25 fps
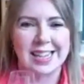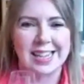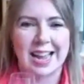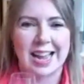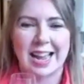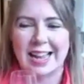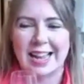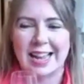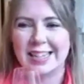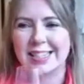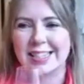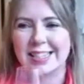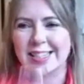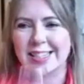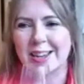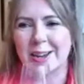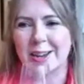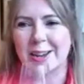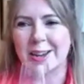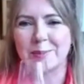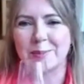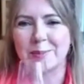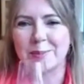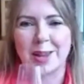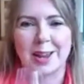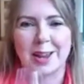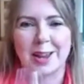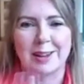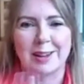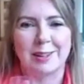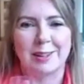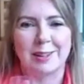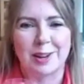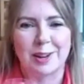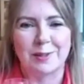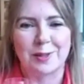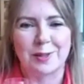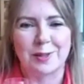and
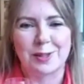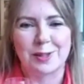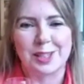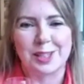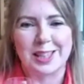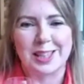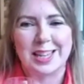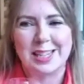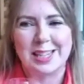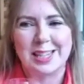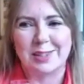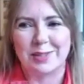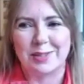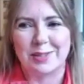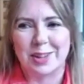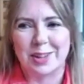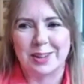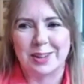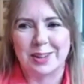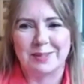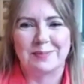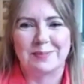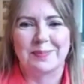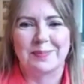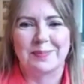looking forward to the interview.